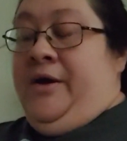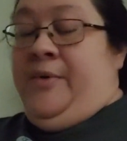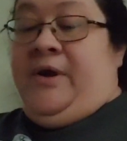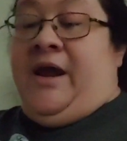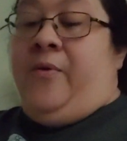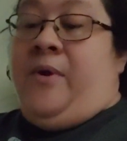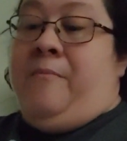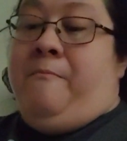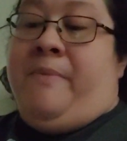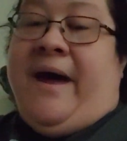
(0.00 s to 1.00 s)
when I
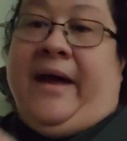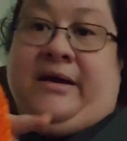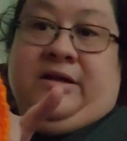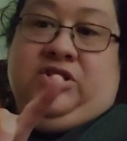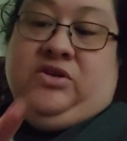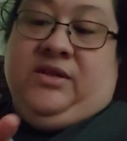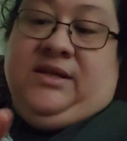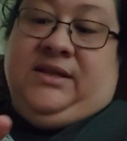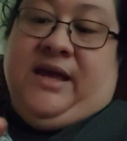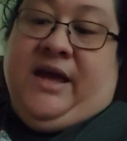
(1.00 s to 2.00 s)
went back to
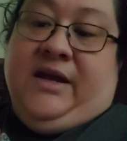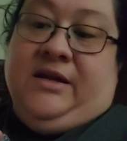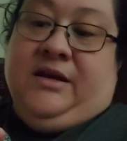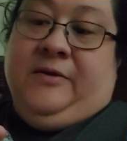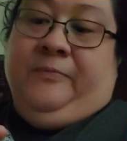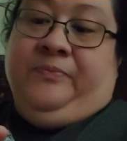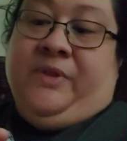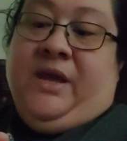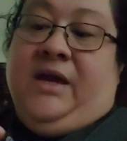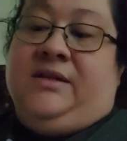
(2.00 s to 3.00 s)
this end,
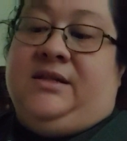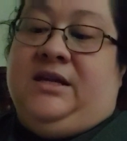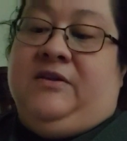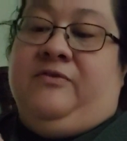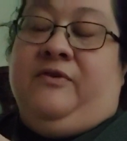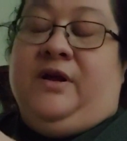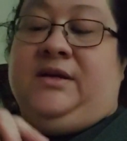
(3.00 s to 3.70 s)
instead of